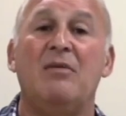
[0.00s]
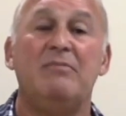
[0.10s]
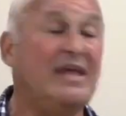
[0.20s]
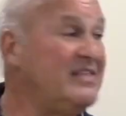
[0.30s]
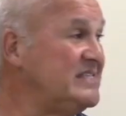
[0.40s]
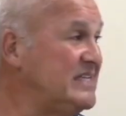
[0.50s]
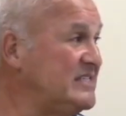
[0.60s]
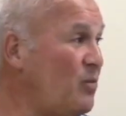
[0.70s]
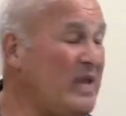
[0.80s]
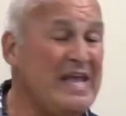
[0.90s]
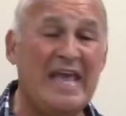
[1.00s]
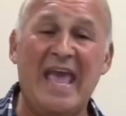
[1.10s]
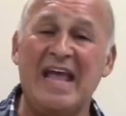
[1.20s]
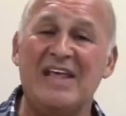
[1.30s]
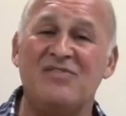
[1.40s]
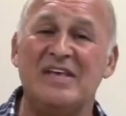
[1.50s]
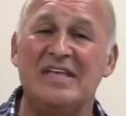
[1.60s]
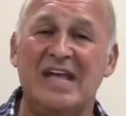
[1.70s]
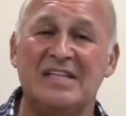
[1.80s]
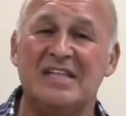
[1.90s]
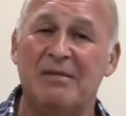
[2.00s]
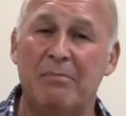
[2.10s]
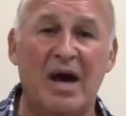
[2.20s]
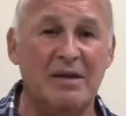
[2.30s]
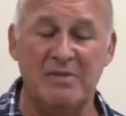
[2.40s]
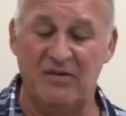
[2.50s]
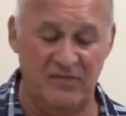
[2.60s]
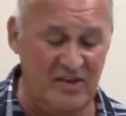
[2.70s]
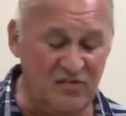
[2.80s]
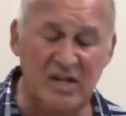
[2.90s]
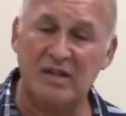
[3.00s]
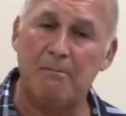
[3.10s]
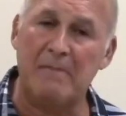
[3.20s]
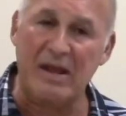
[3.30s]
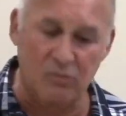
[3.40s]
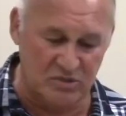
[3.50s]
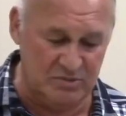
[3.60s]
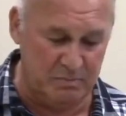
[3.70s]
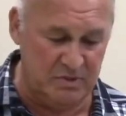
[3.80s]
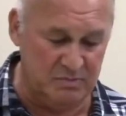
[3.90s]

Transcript: made these things that we can't even get to the bottom of, even in the micros-